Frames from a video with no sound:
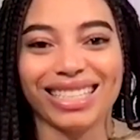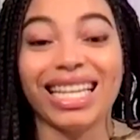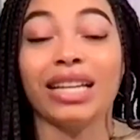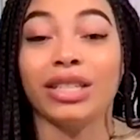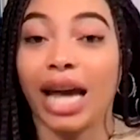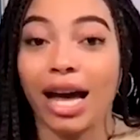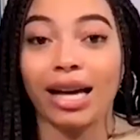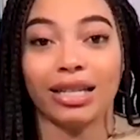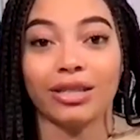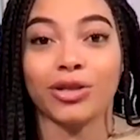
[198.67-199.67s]
Yeah,
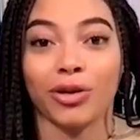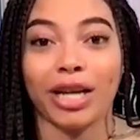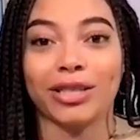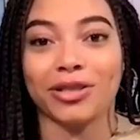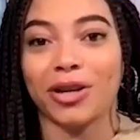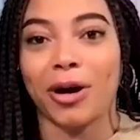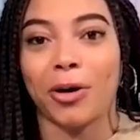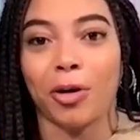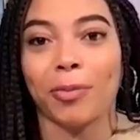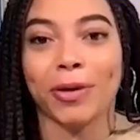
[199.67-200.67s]
and it's great to know how
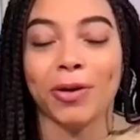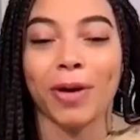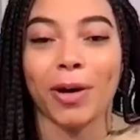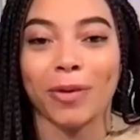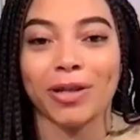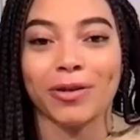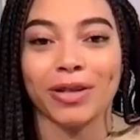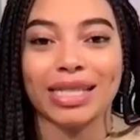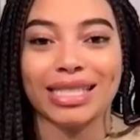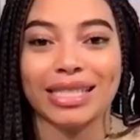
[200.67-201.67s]
open you are with
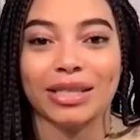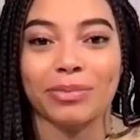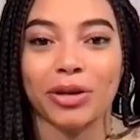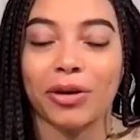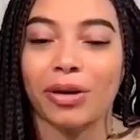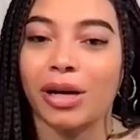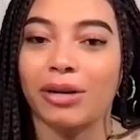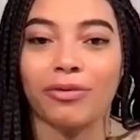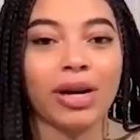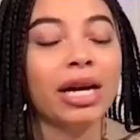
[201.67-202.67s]
criticism. A lot
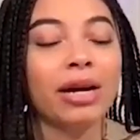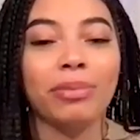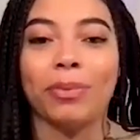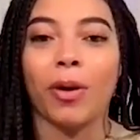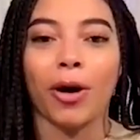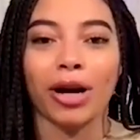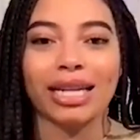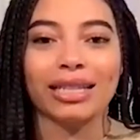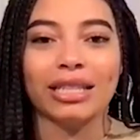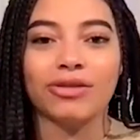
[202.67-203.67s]
of people are going to
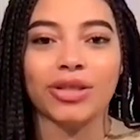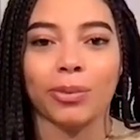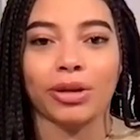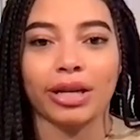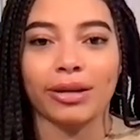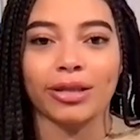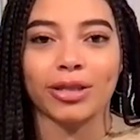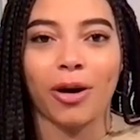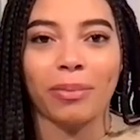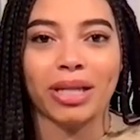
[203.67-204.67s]
leave some ridiculous
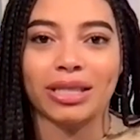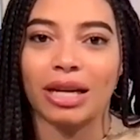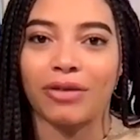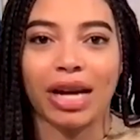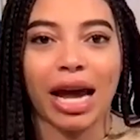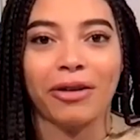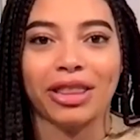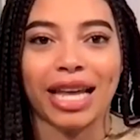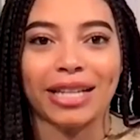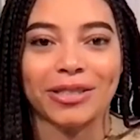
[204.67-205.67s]
comments every now and
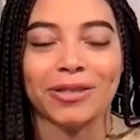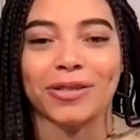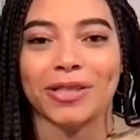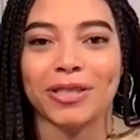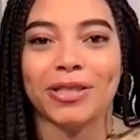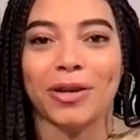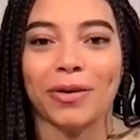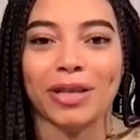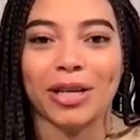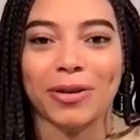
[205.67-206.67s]
then. So it's good to know
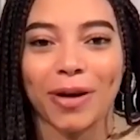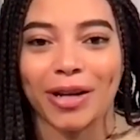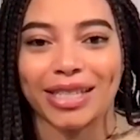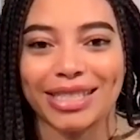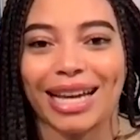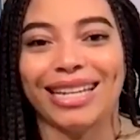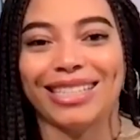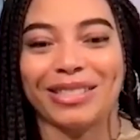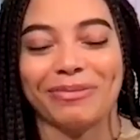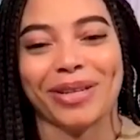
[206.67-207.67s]
that you are excited
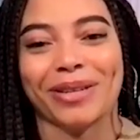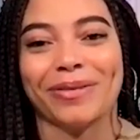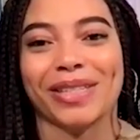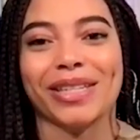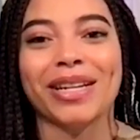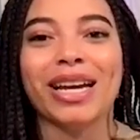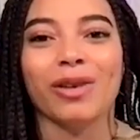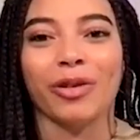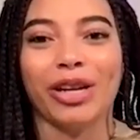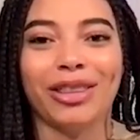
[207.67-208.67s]
to be able to
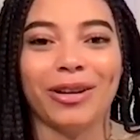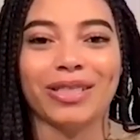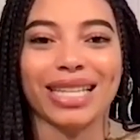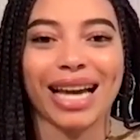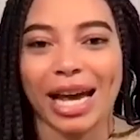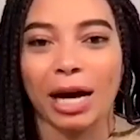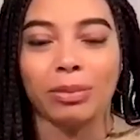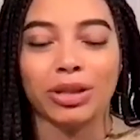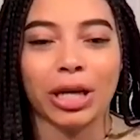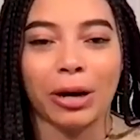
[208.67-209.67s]
read those and kind of help
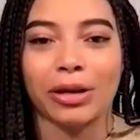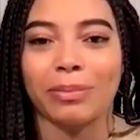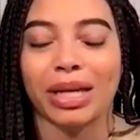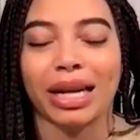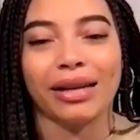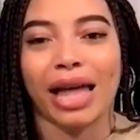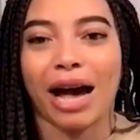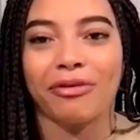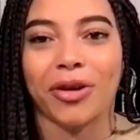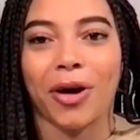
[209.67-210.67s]
share them and
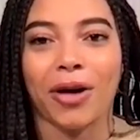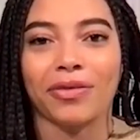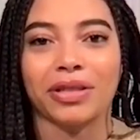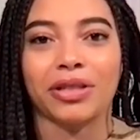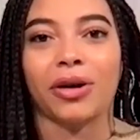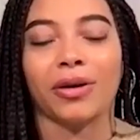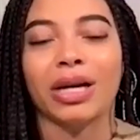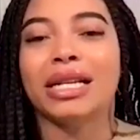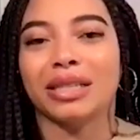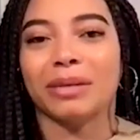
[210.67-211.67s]
laugh it off and,
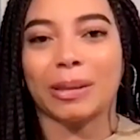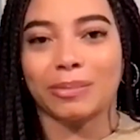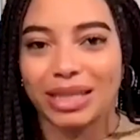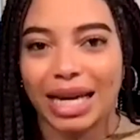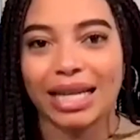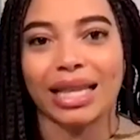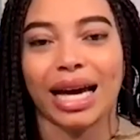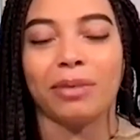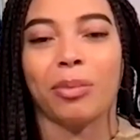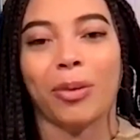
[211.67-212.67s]
sometimes take
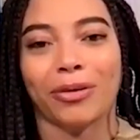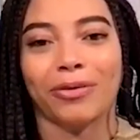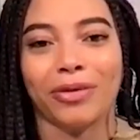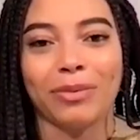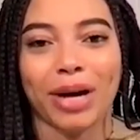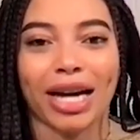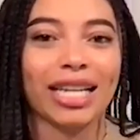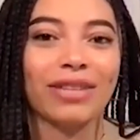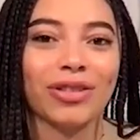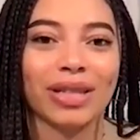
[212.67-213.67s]
that important feedback
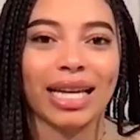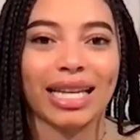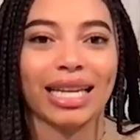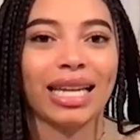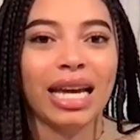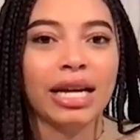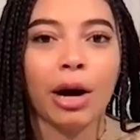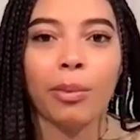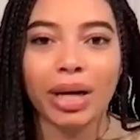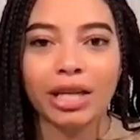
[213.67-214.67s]
if you like it. Now,
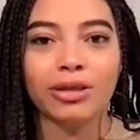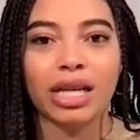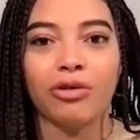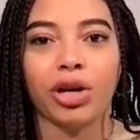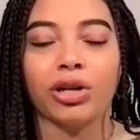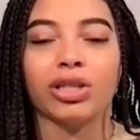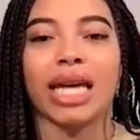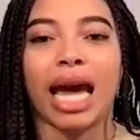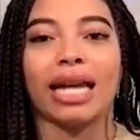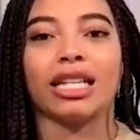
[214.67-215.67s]
what can you say readers
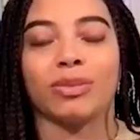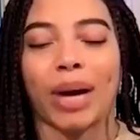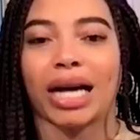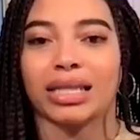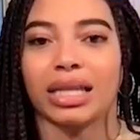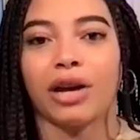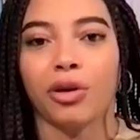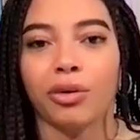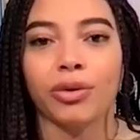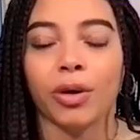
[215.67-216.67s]
can expect? And I
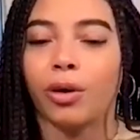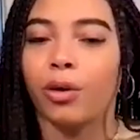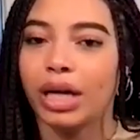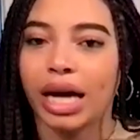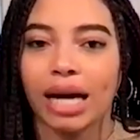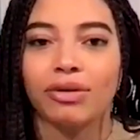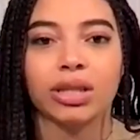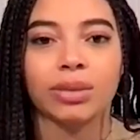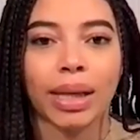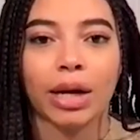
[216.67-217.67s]
know you were already kind of
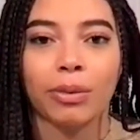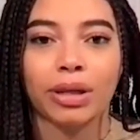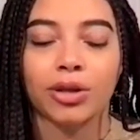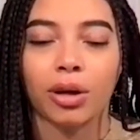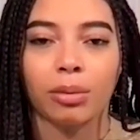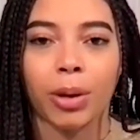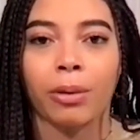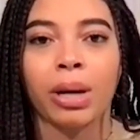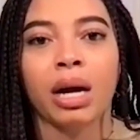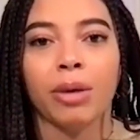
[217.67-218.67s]
explaining what it's all about,
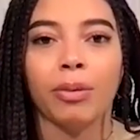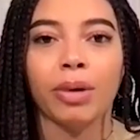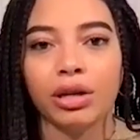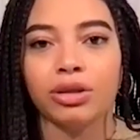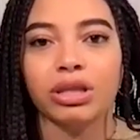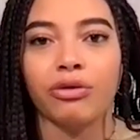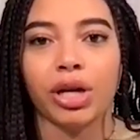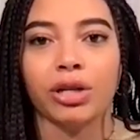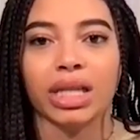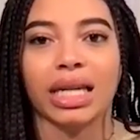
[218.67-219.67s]
but what can you say
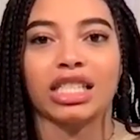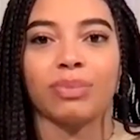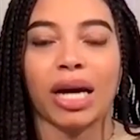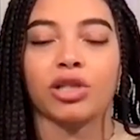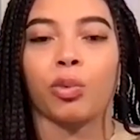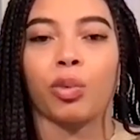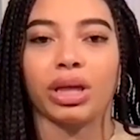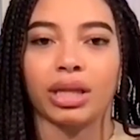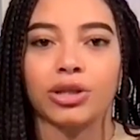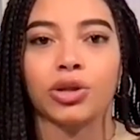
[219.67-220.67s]
readers can expect with
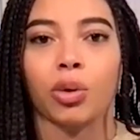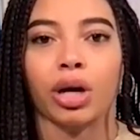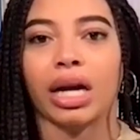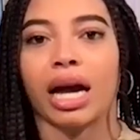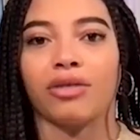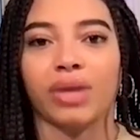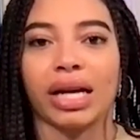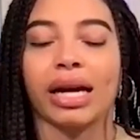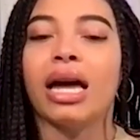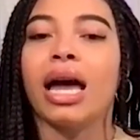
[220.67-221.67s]
this story? Kind of
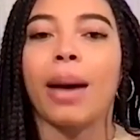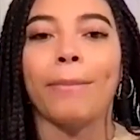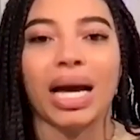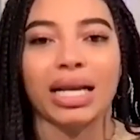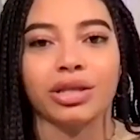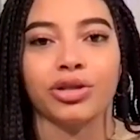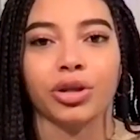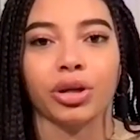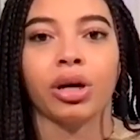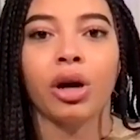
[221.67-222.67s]
like a message
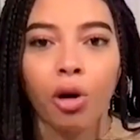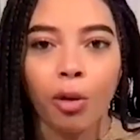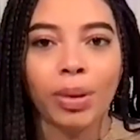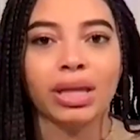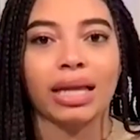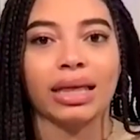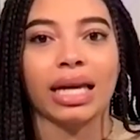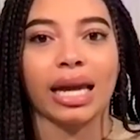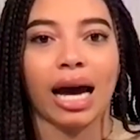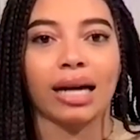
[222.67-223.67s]
you're hoping that they
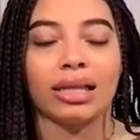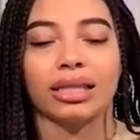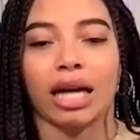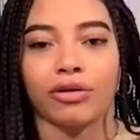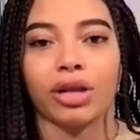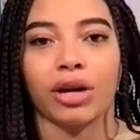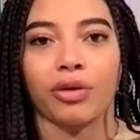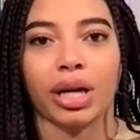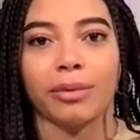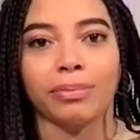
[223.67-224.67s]
get out of this after they
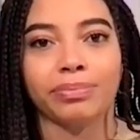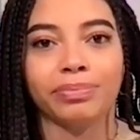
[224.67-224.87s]
read it.